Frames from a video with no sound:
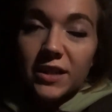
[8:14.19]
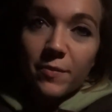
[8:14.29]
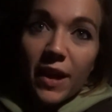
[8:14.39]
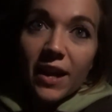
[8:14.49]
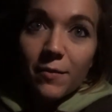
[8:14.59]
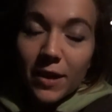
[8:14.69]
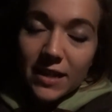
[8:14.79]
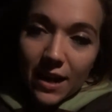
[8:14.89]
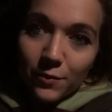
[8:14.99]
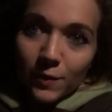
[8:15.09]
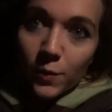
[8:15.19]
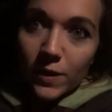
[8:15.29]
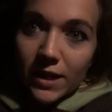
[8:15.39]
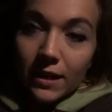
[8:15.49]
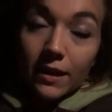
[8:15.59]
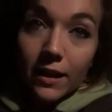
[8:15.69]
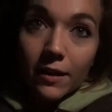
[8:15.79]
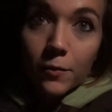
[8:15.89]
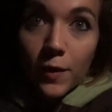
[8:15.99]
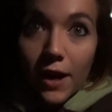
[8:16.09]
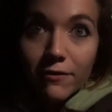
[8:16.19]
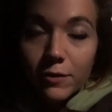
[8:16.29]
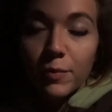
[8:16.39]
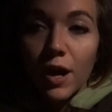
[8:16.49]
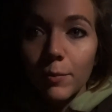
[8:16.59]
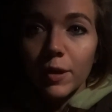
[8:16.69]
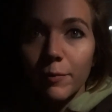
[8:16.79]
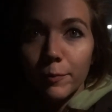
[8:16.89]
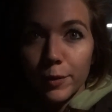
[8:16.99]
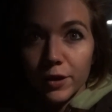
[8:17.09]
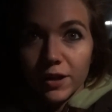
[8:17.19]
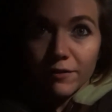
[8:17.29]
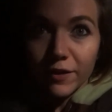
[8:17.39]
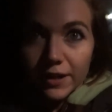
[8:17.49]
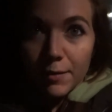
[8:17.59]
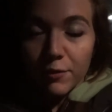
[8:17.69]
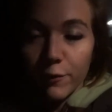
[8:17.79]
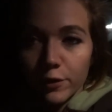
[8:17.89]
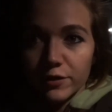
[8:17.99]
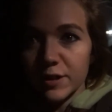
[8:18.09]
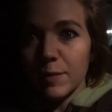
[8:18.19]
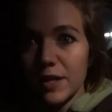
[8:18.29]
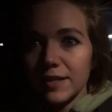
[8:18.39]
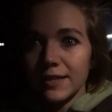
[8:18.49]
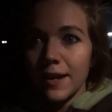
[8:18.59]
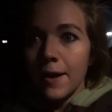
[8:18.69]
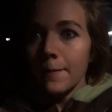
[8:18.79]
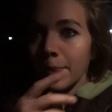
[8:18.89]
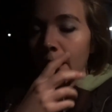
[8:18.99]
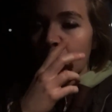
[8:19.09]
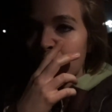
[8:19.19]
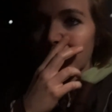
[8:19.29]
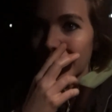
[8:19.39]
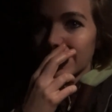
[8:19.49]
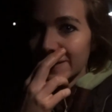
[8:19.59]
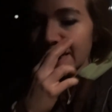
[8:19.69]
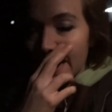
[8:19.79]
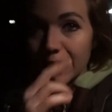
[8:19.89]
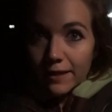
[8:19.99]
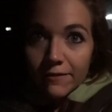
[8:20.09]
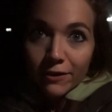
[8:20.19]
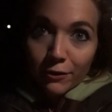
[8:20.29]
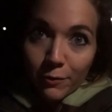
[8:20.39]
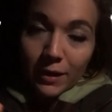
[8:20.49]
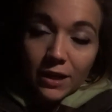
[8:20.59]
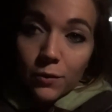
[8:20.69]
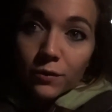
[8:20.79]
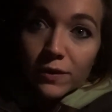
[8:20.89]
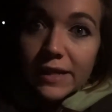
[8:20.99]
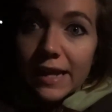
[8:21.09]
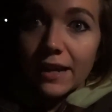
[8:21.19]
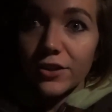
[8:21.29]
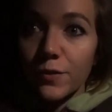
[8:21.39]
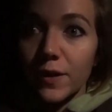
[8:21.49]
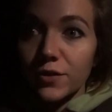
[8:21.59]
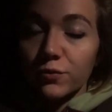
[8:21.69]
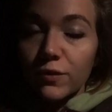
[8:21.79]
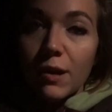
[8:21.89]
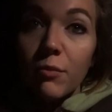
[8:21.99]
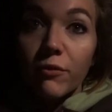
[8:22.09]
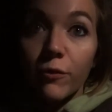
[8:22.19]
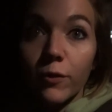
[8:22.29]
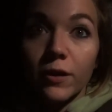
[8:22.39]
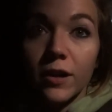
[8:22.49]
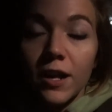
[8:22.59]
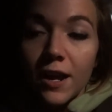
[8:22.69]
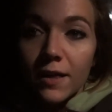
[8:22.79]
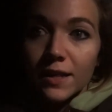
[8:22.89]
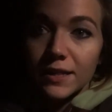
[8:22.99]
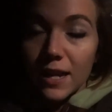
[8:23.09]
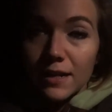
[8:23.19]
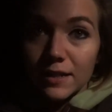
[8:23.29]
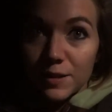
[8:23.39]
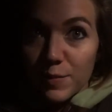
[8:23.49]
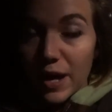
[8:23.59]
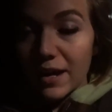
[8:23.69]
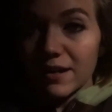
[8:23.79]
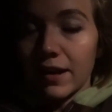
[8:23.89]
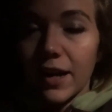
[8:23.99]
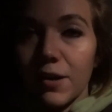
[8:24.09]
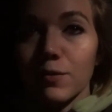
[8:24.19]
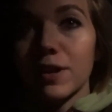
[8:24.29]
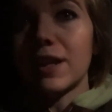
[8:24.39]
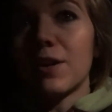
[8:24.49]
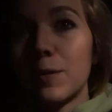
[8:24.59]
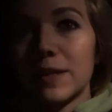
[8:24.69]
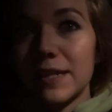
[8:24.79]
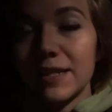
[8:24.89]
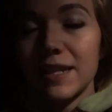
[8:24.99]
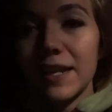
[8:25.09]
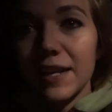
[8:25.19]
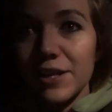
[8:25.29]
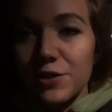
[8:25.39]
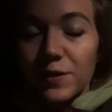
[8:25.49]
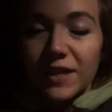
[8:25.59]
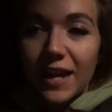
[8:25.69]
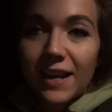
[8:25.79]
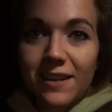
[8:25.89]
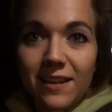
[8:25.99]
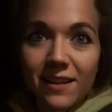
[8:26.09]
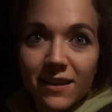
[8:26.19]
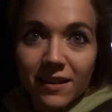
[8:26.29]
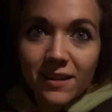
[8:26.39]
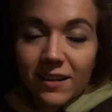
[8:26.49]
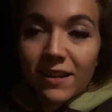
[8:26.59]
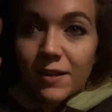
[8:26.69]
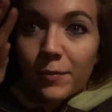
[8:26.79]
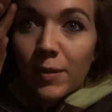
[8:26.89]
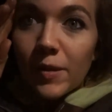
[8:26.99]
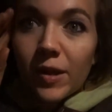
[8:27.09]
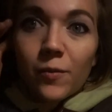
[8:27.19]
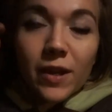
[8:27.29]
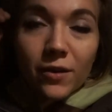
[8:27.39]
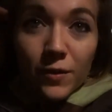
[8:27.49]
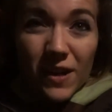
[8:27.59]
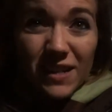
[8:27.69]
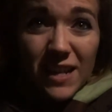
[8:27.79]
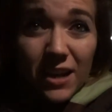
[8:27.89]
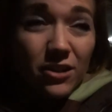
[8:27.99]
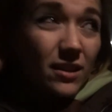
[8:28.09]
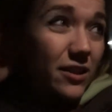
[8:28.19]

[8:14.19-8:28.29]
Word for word: to bed, my dad would read the, we have a pop-up book of The Night Before Christmas, and we would all sit in the living room and he would read that to us right before they sent us to bed. And I really always enjoyed that. Maybe we can read it to Agent